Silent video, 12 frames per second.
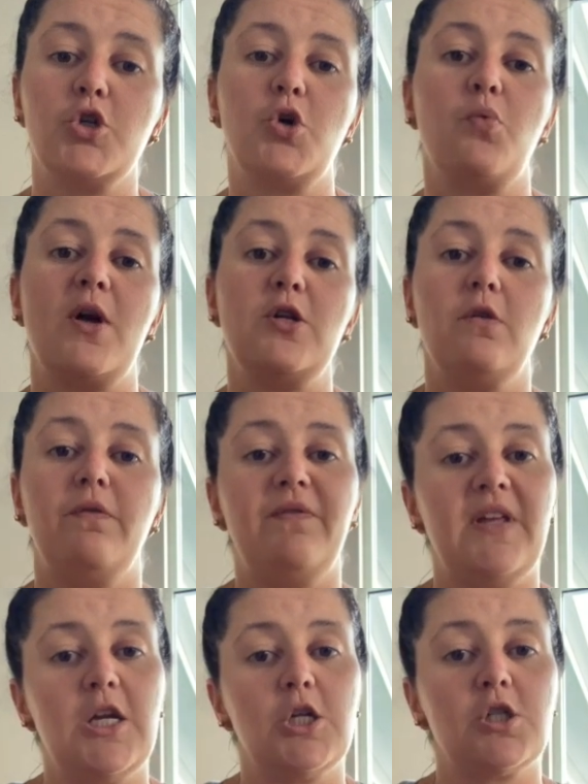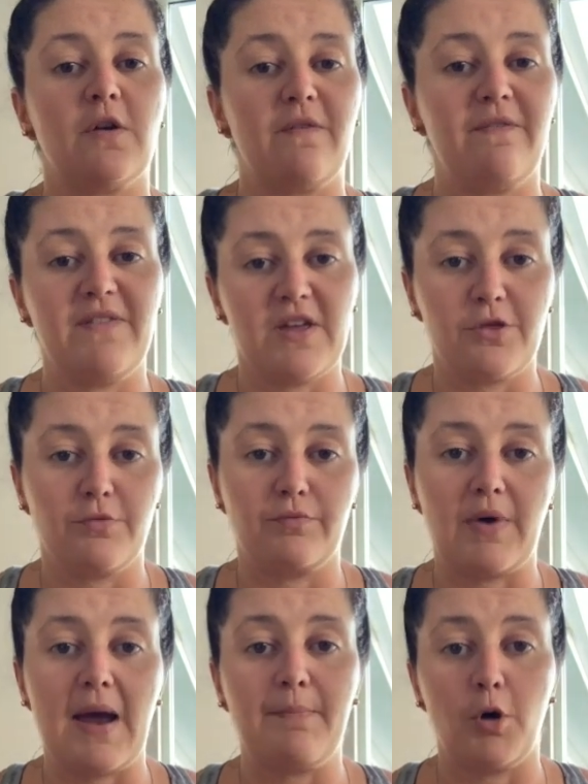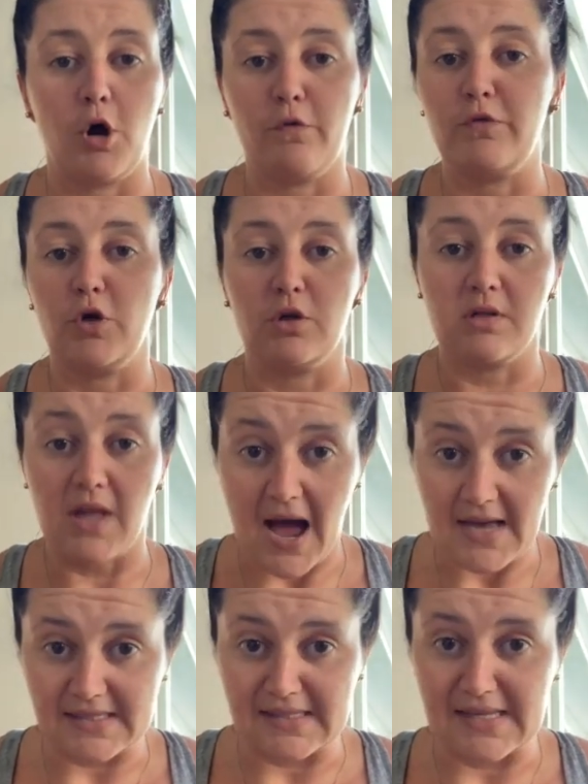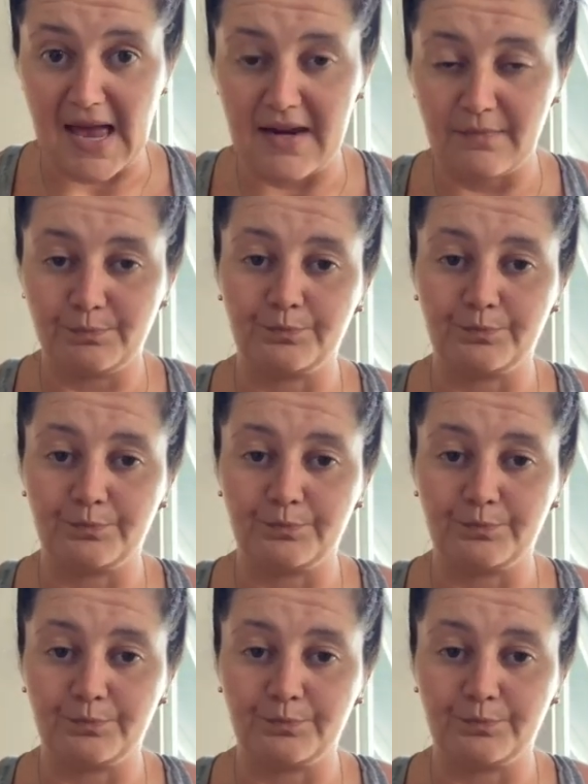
to when you finish the 5th rep of your last set.